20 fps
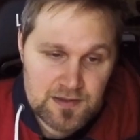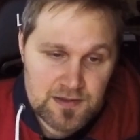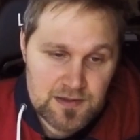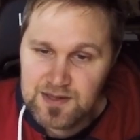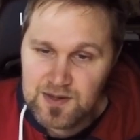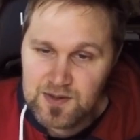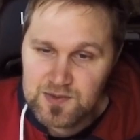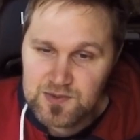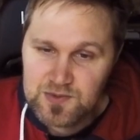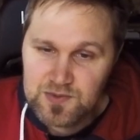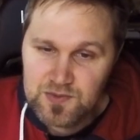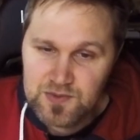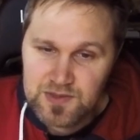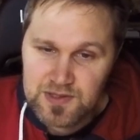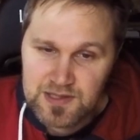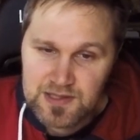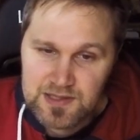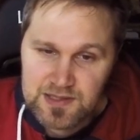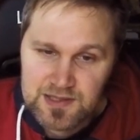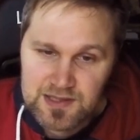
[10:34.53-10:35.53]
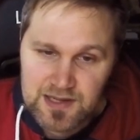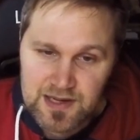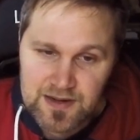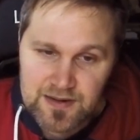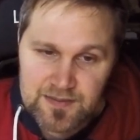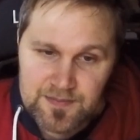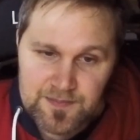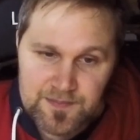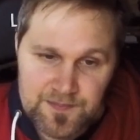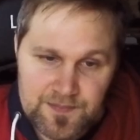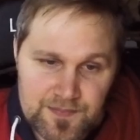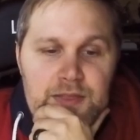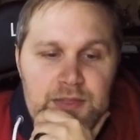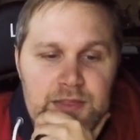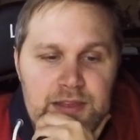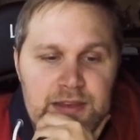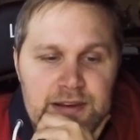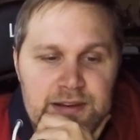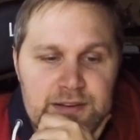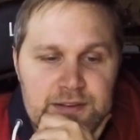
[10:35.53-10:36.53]
Goes to D tier.
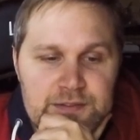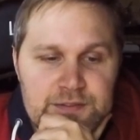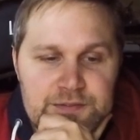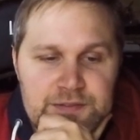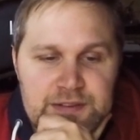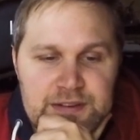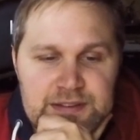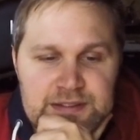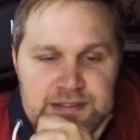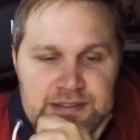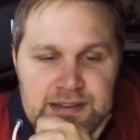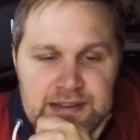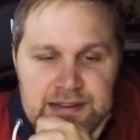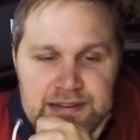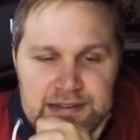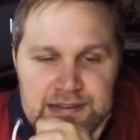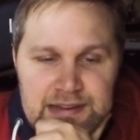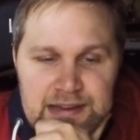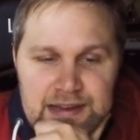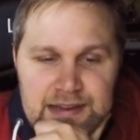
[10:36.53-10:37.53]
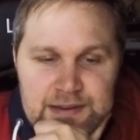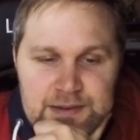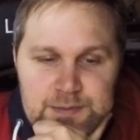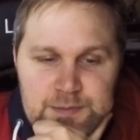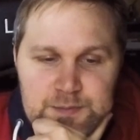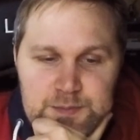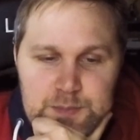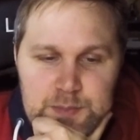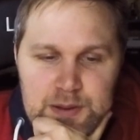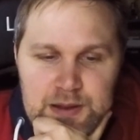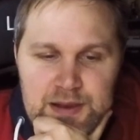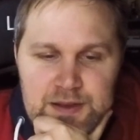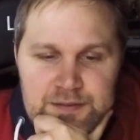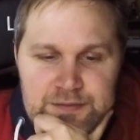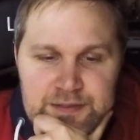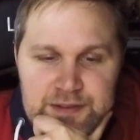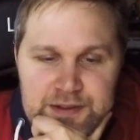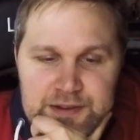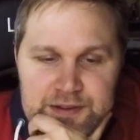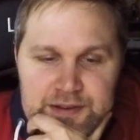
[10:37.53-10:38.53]
Then Finisen and
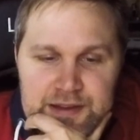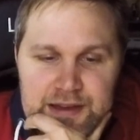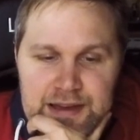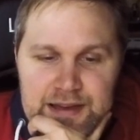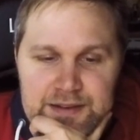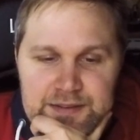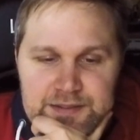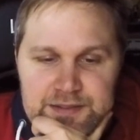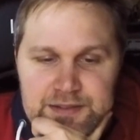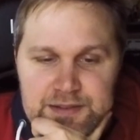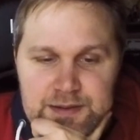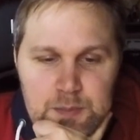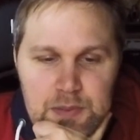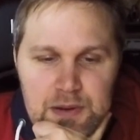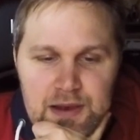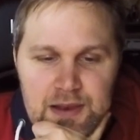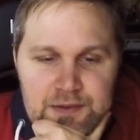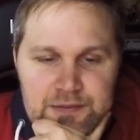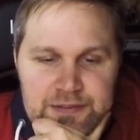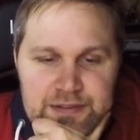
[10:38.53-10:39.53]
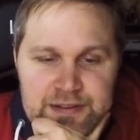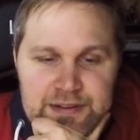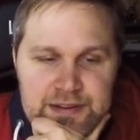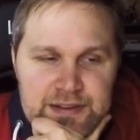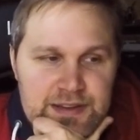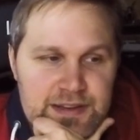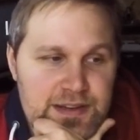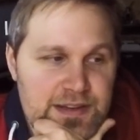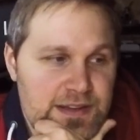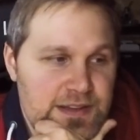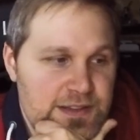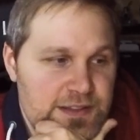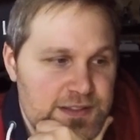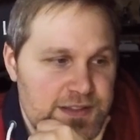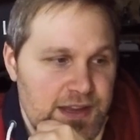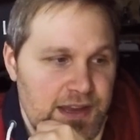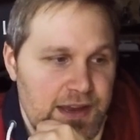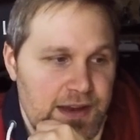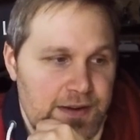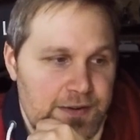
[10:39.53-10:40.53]
Palafin in its
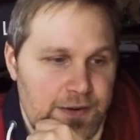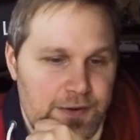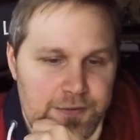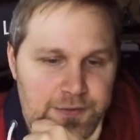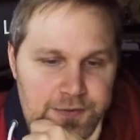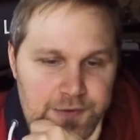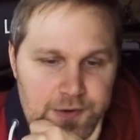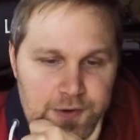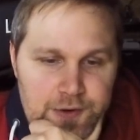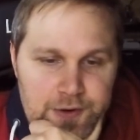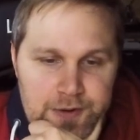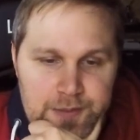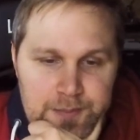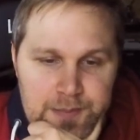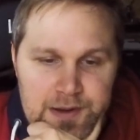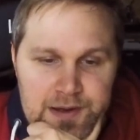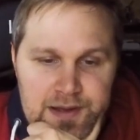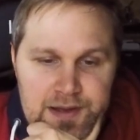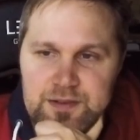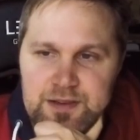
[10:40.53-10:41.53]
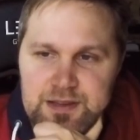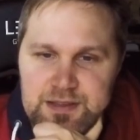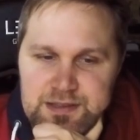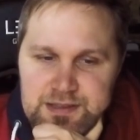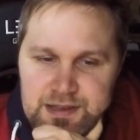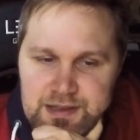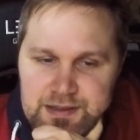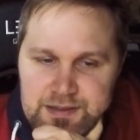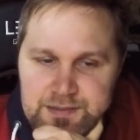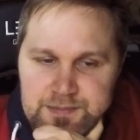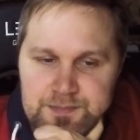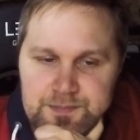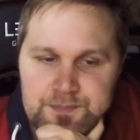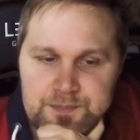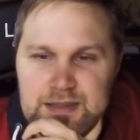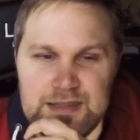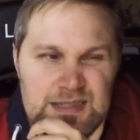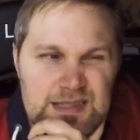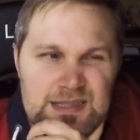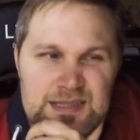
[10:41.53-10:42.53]
hero form. Finisen
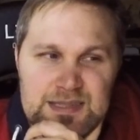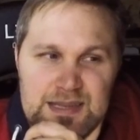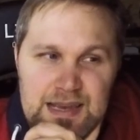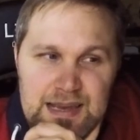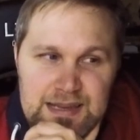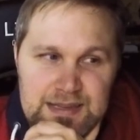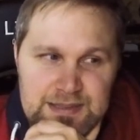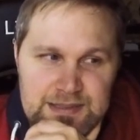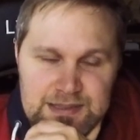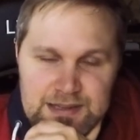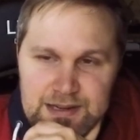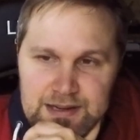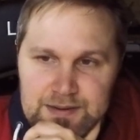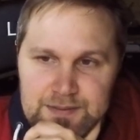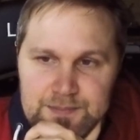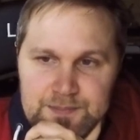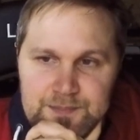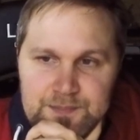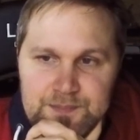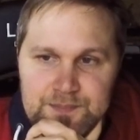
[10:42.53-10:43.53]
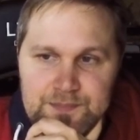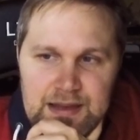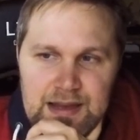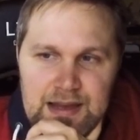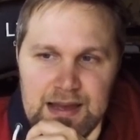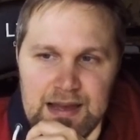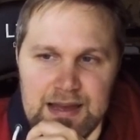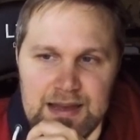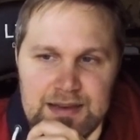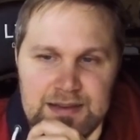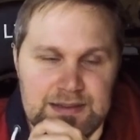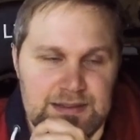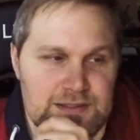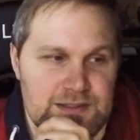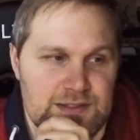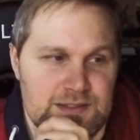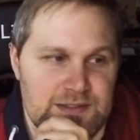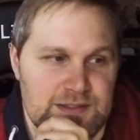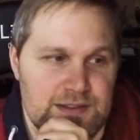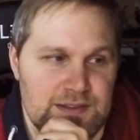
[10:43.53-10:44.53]
is A tier and
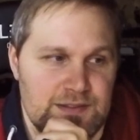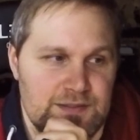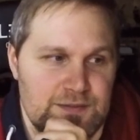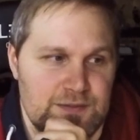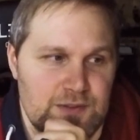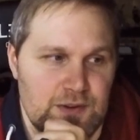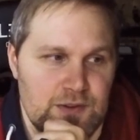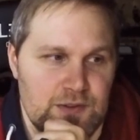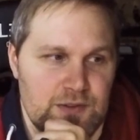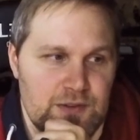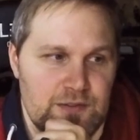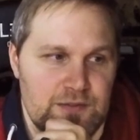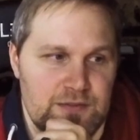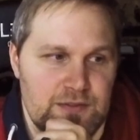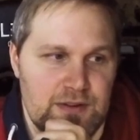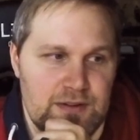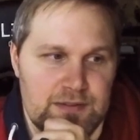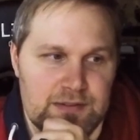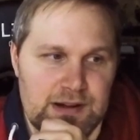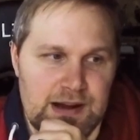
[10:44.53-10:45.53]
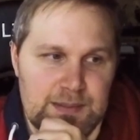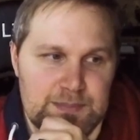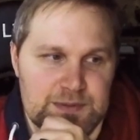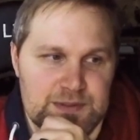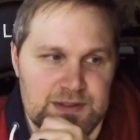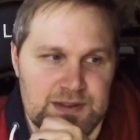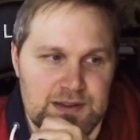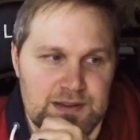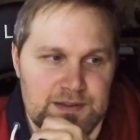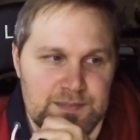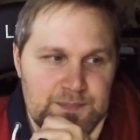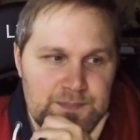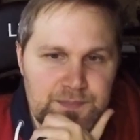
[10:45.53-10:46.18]
it's in front of Rapska.